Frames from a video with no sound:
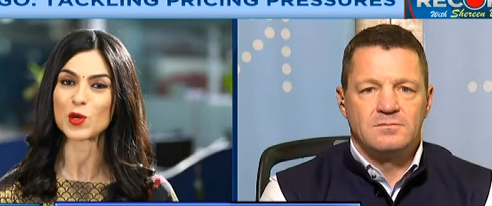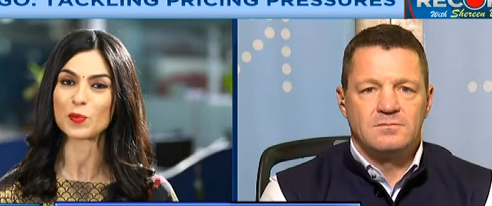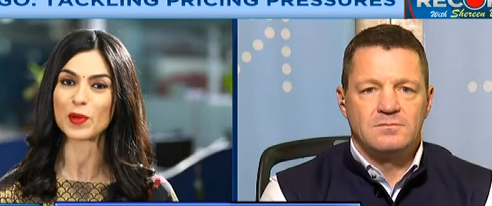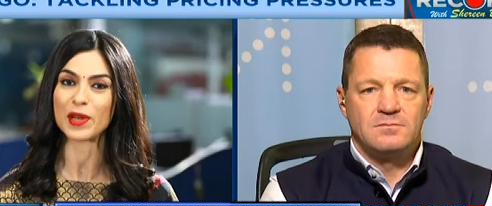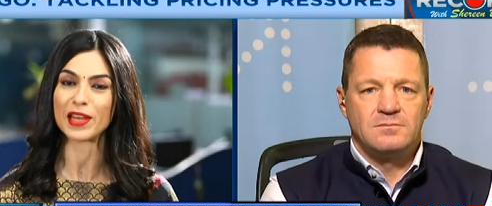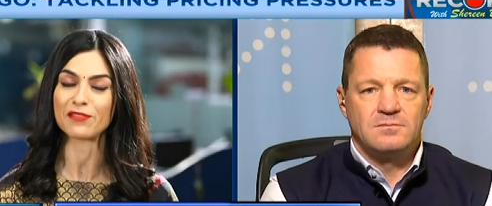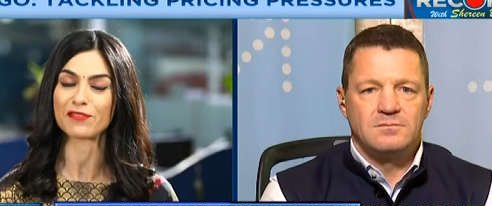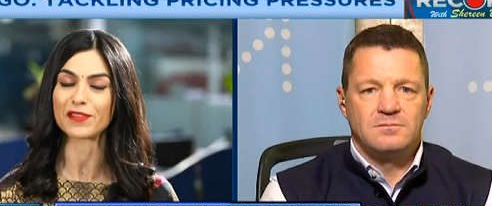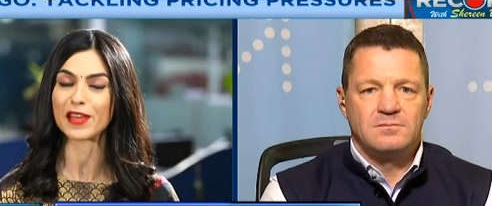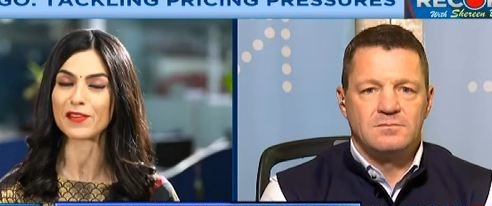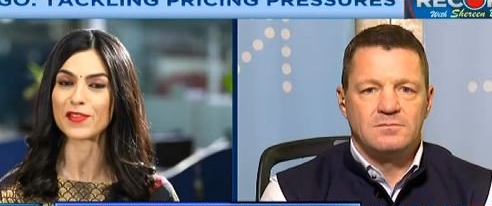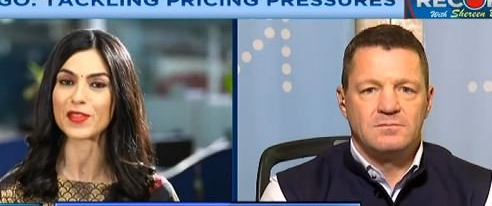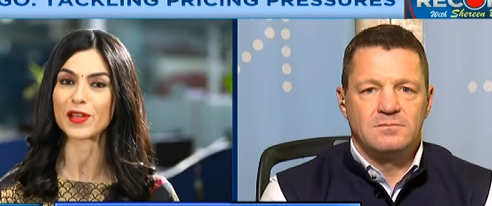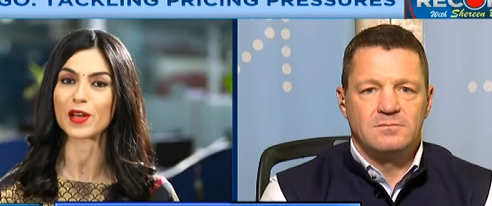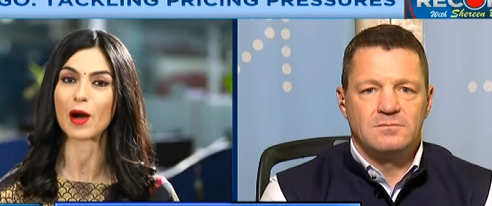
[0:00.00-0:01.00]
Speaker 1: your belief
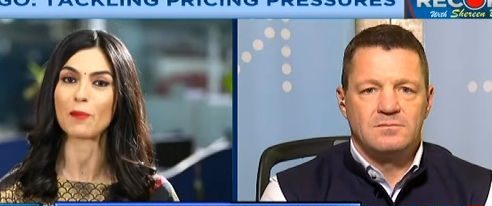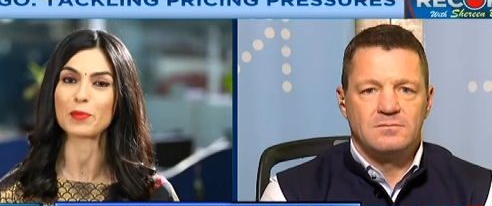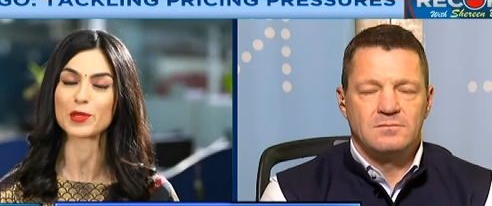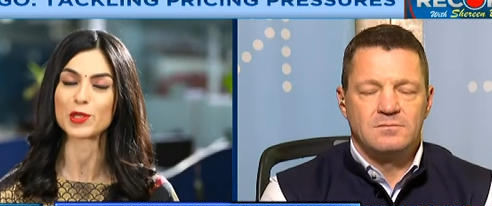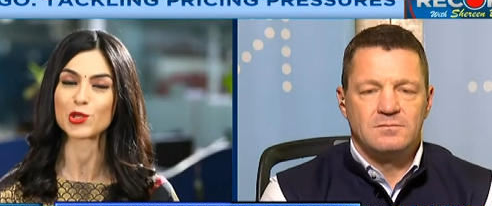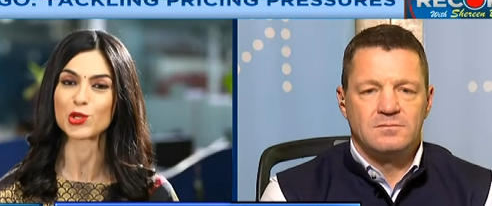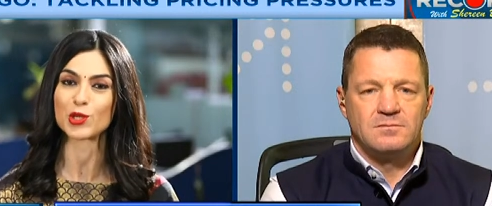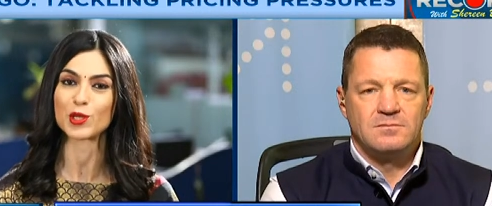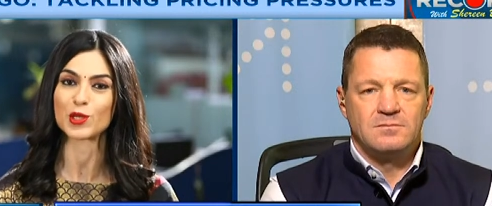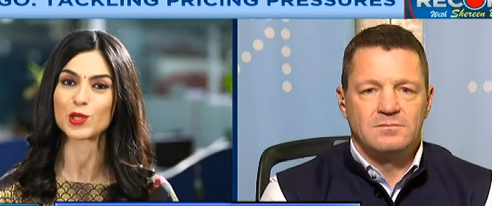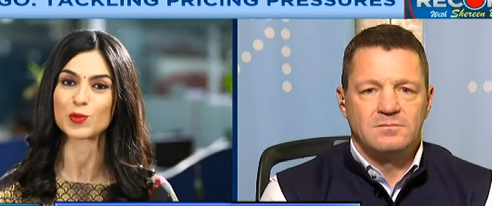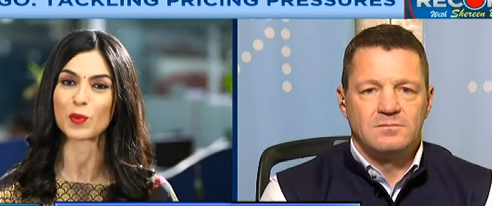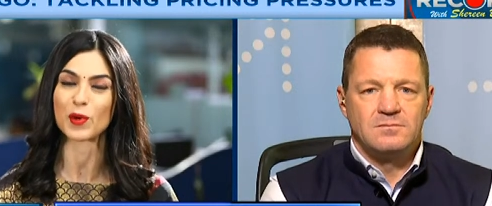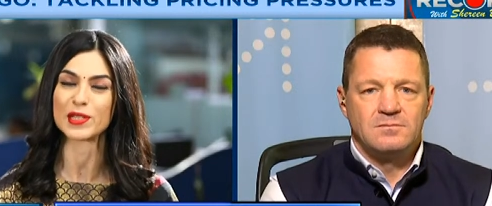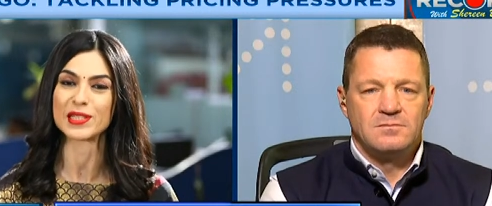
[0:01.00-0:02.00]
given the competition at
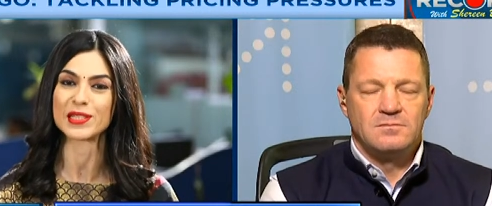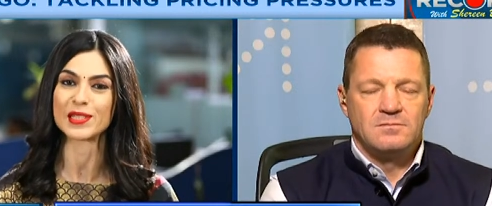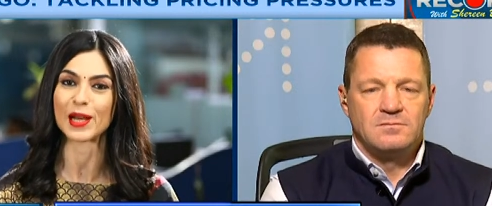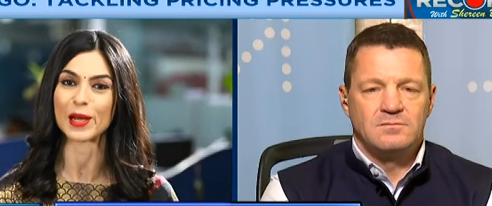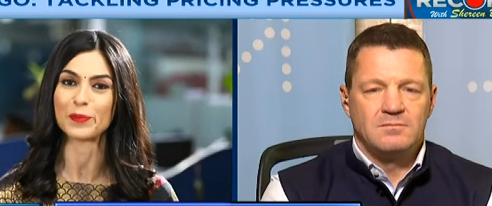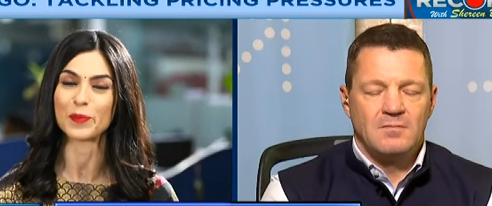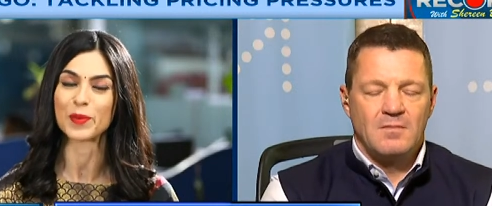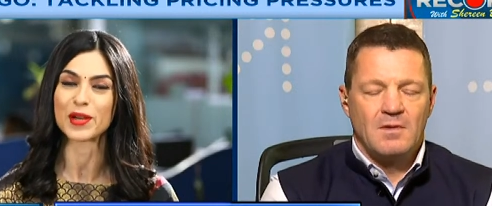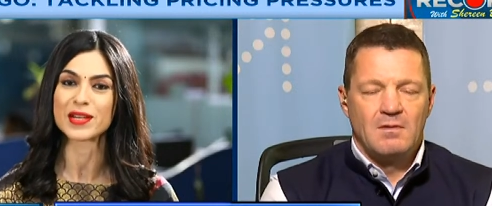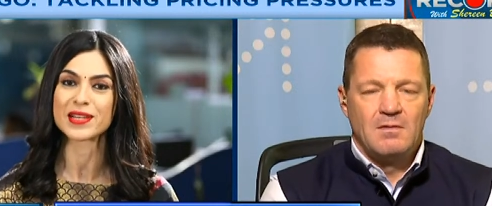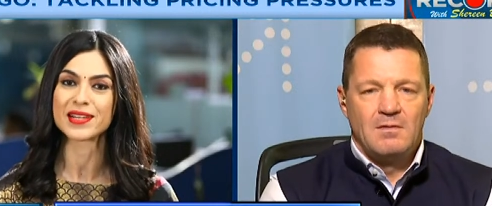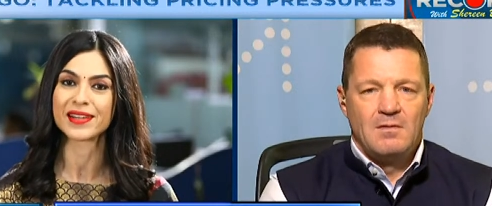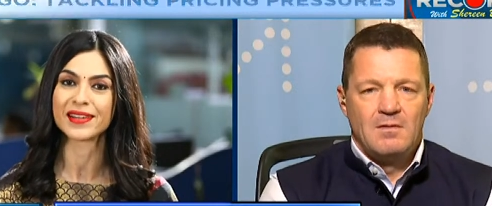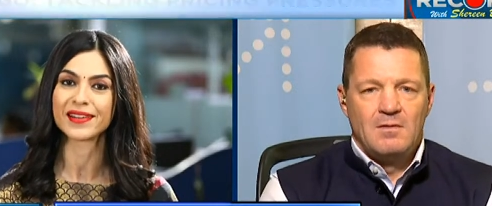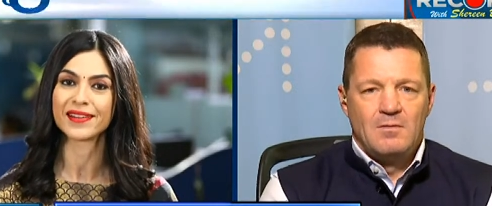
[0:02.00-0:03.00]
this point in time?
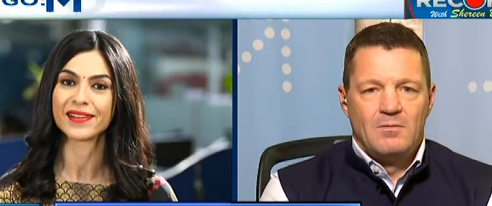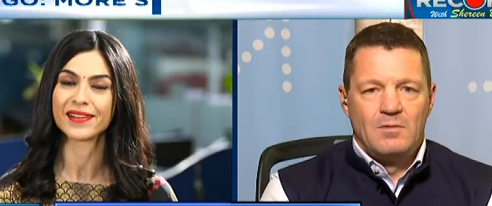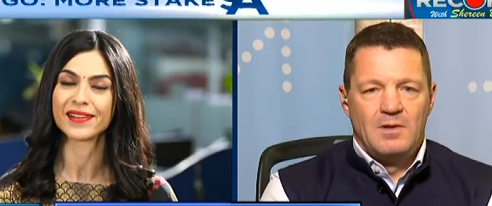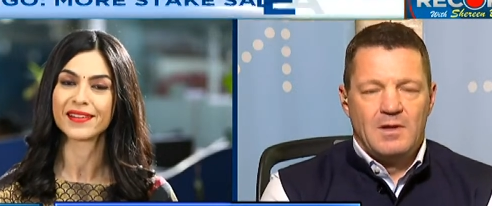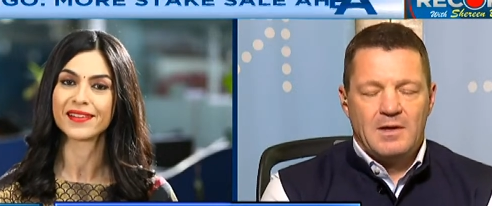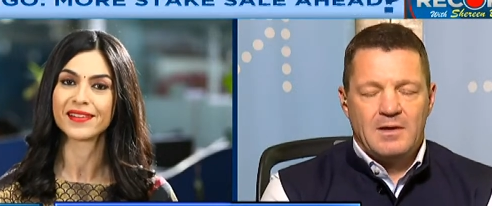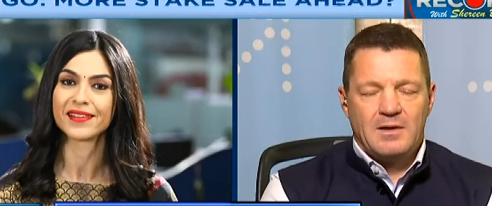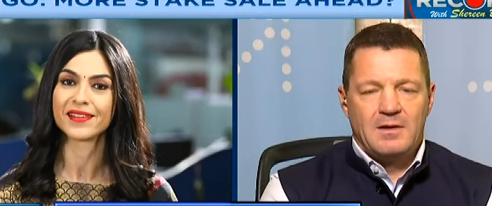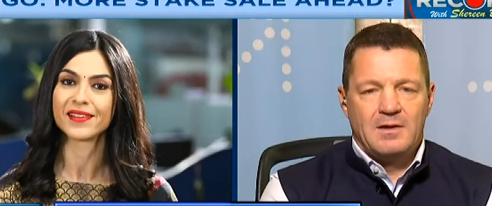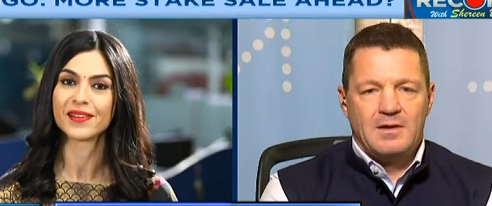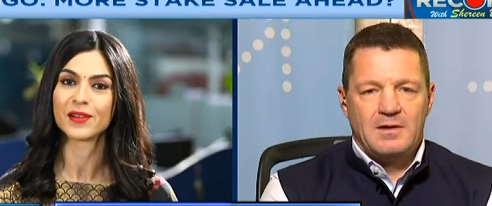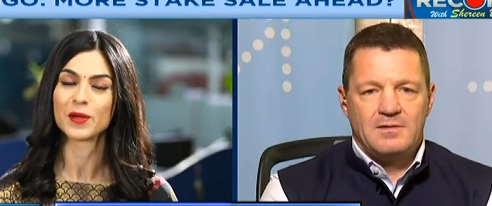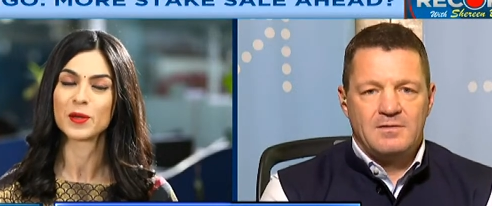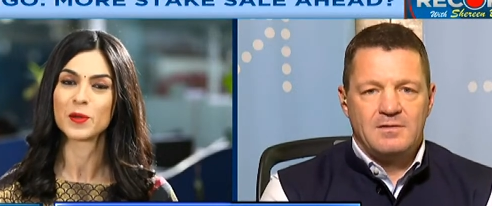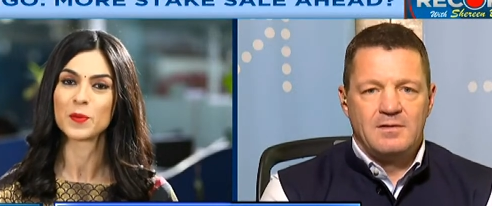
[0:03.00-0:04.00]
Speaker 2: Well, I, I
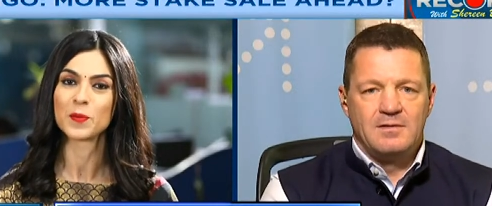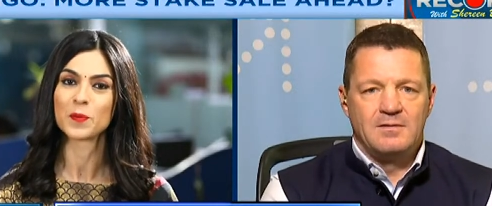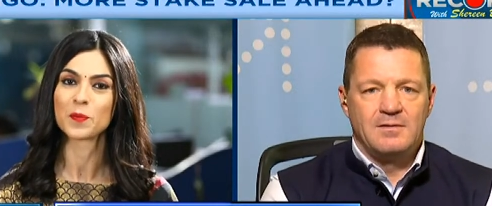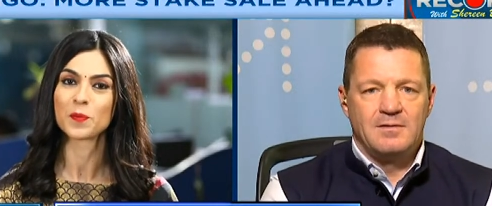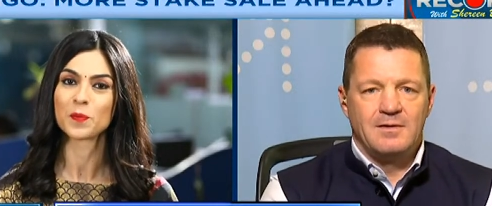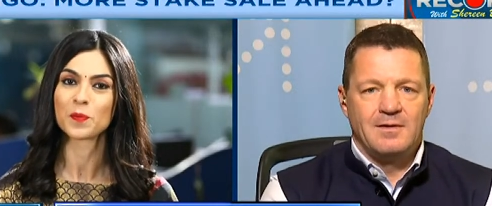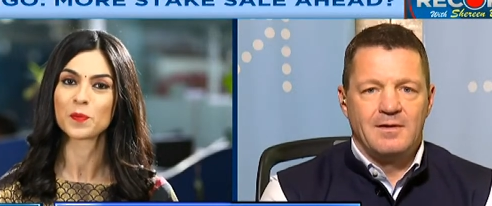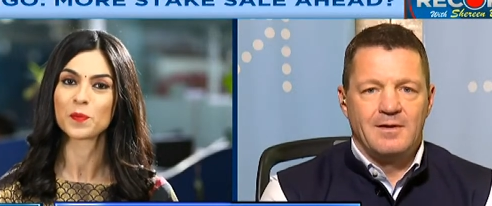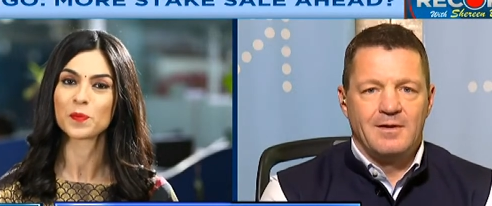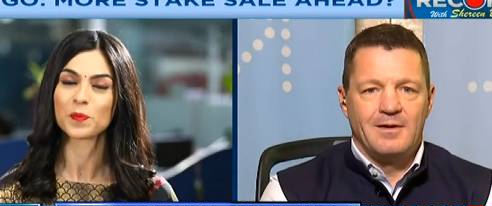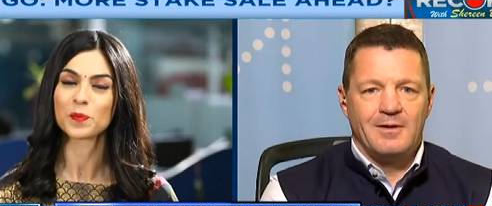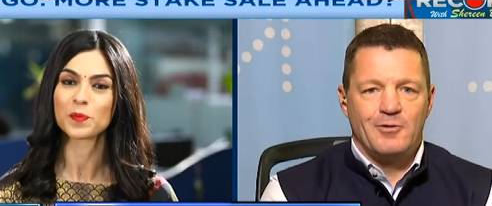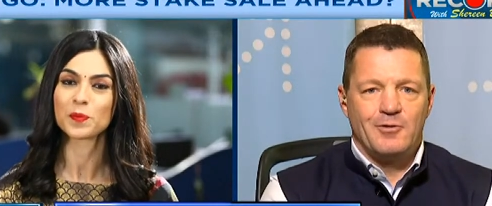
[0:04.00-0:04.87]
guess uh,